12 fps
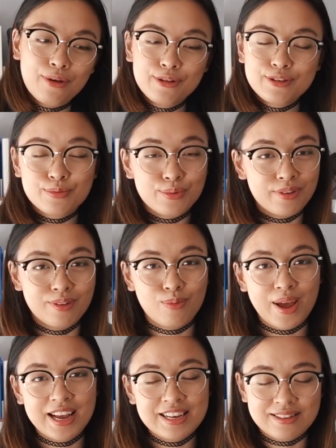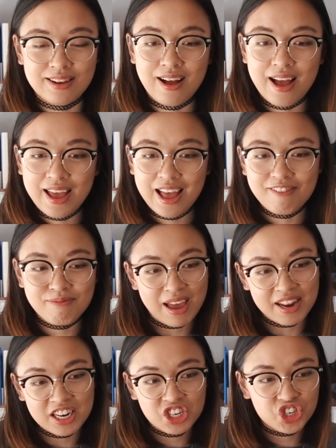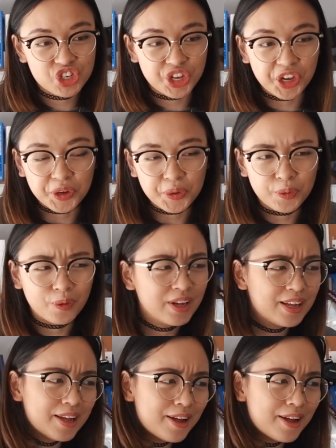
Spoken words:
those were the ways that I have managed to